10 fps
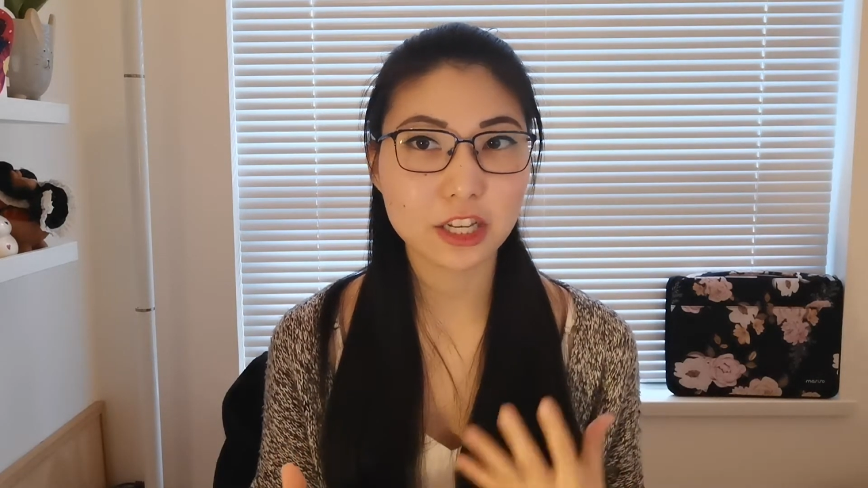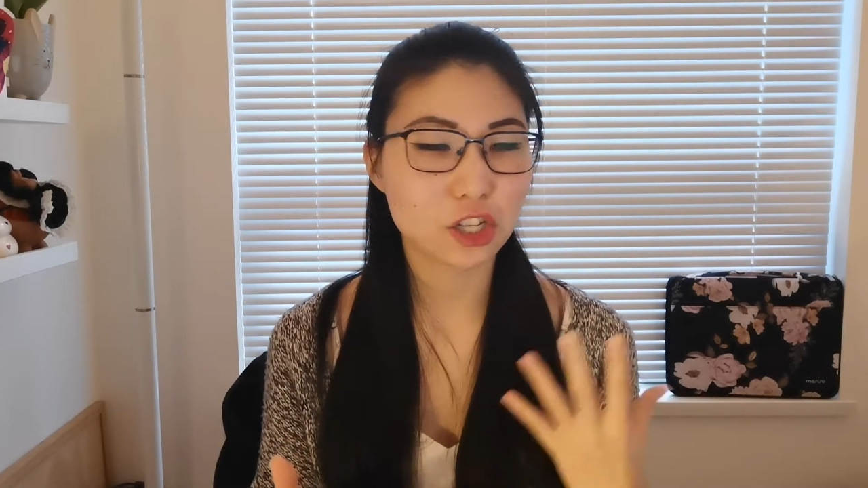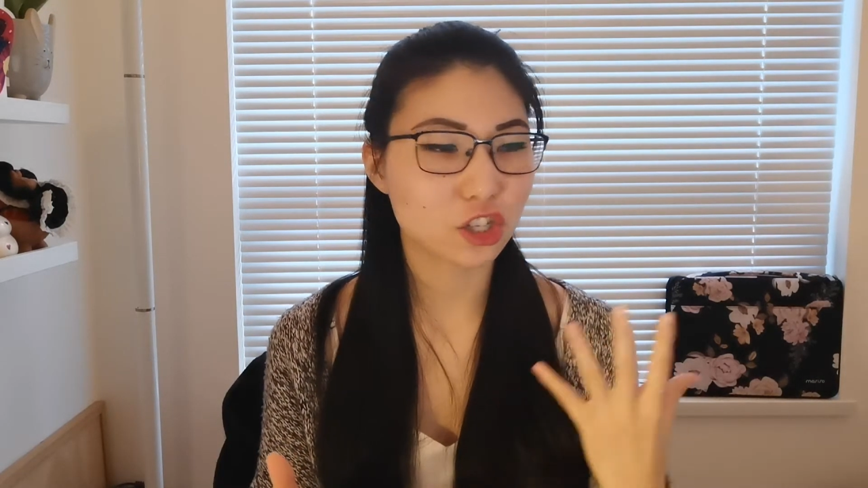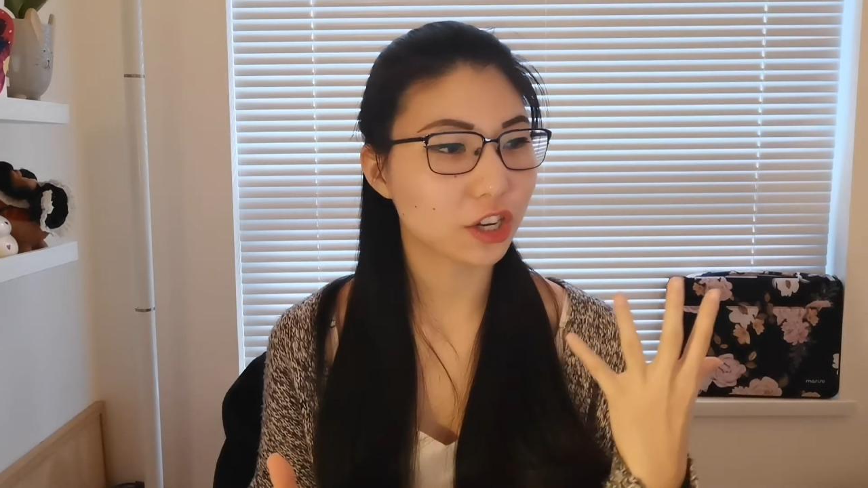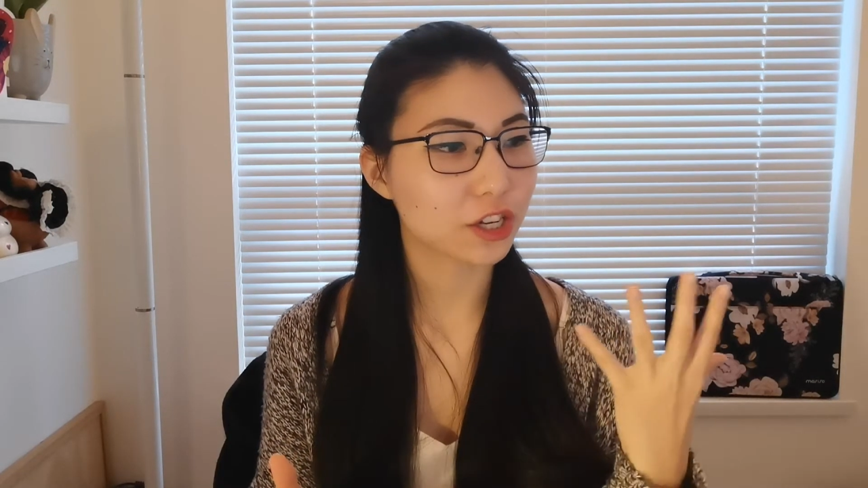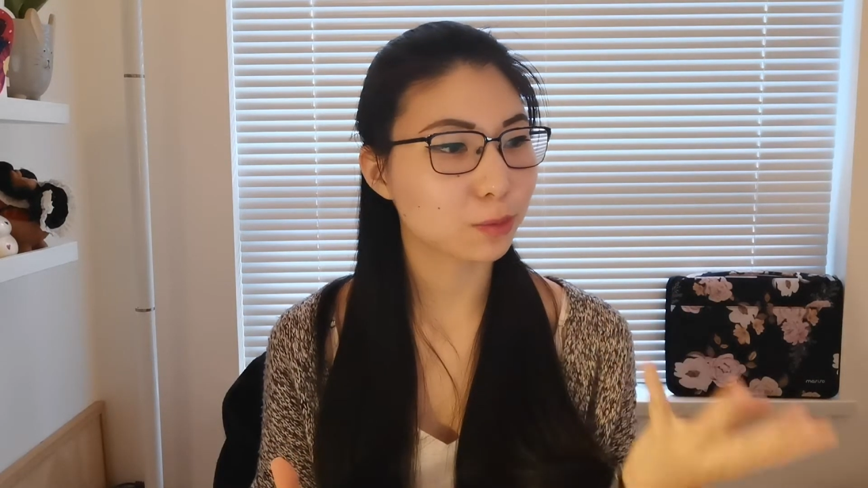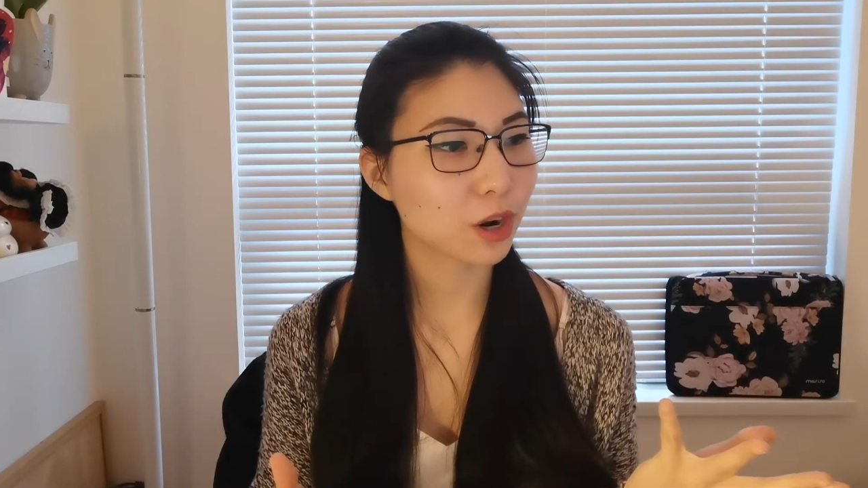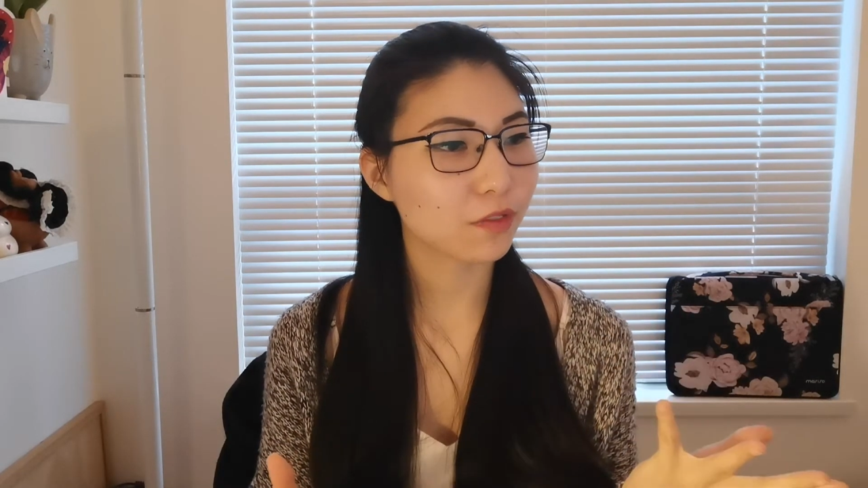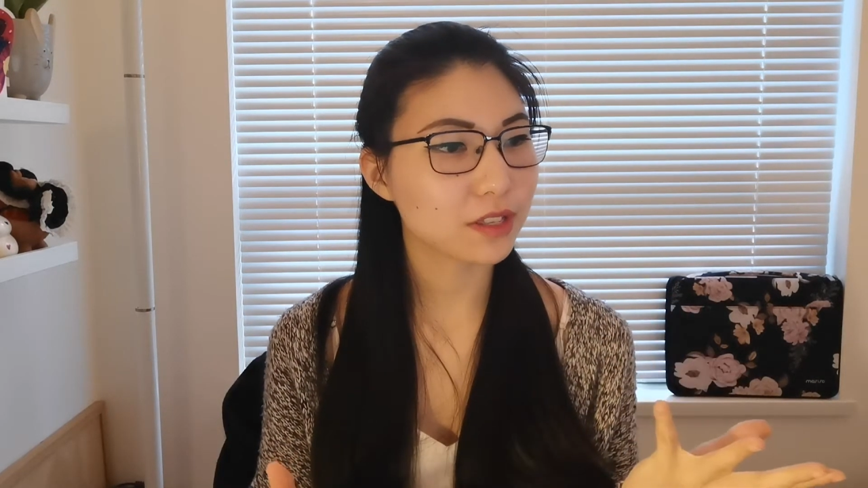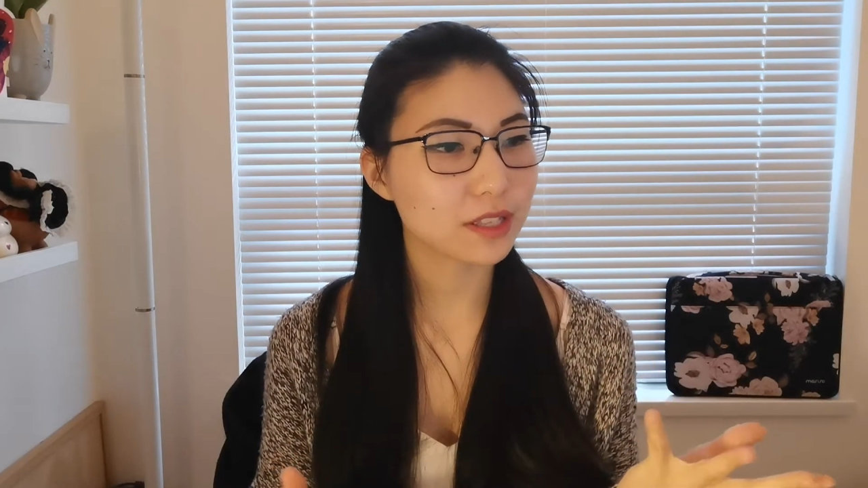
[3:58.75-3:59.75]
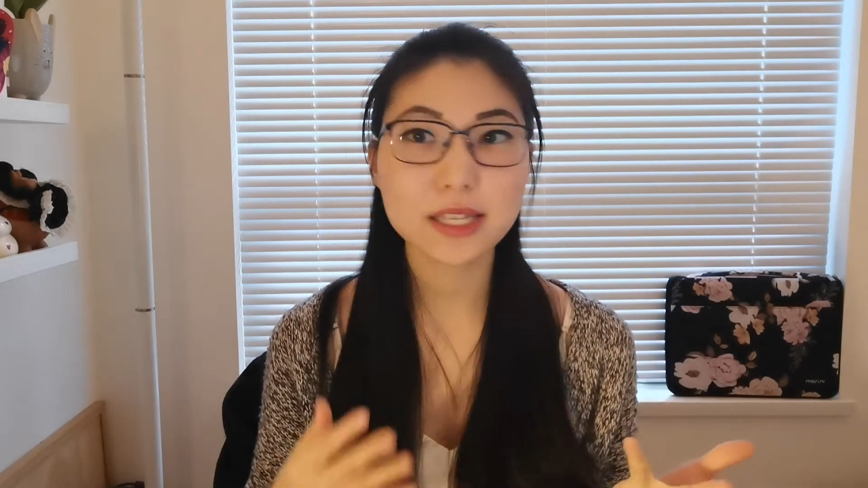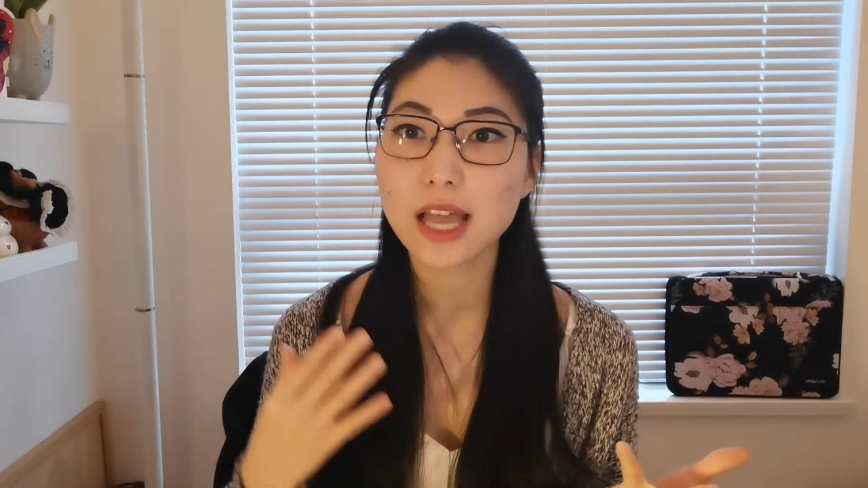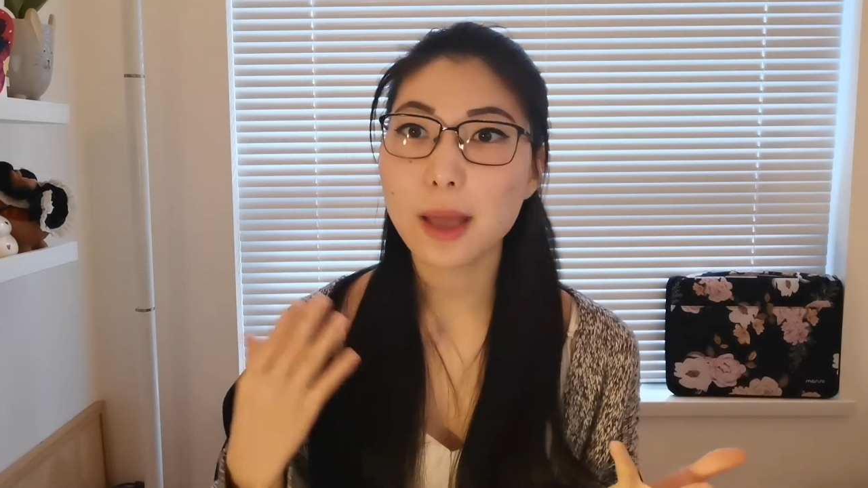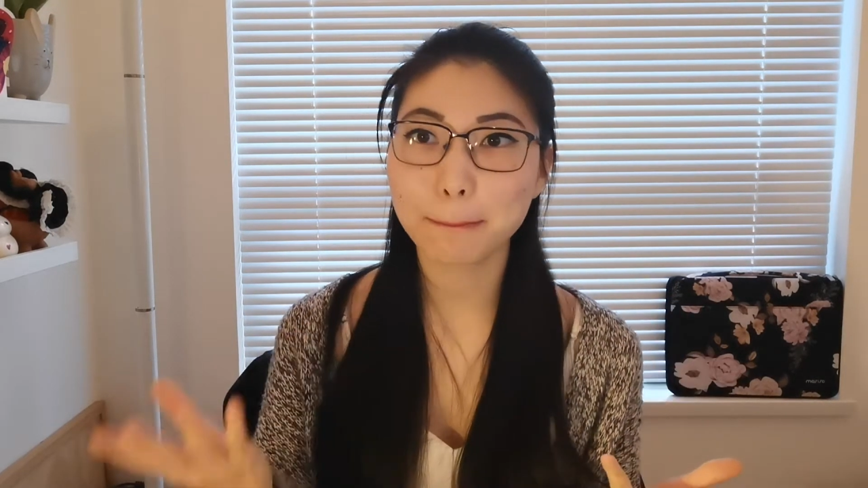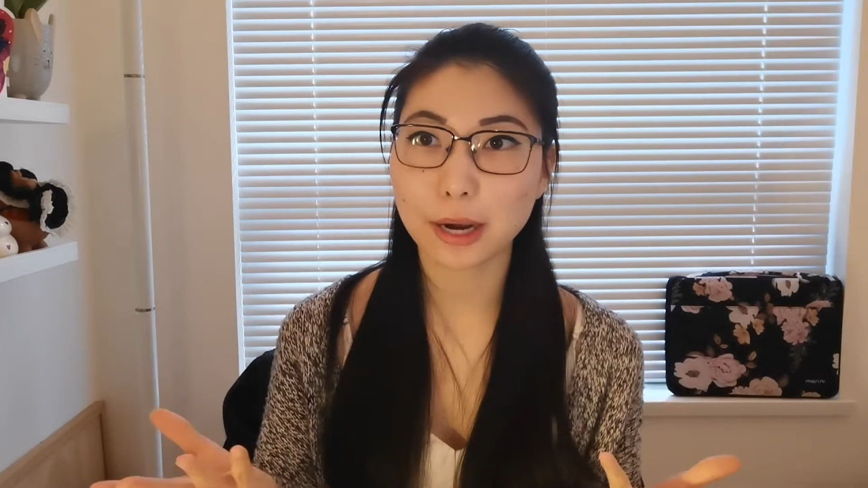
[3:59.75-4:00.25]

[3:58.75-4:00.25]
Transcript: each other's preferences, and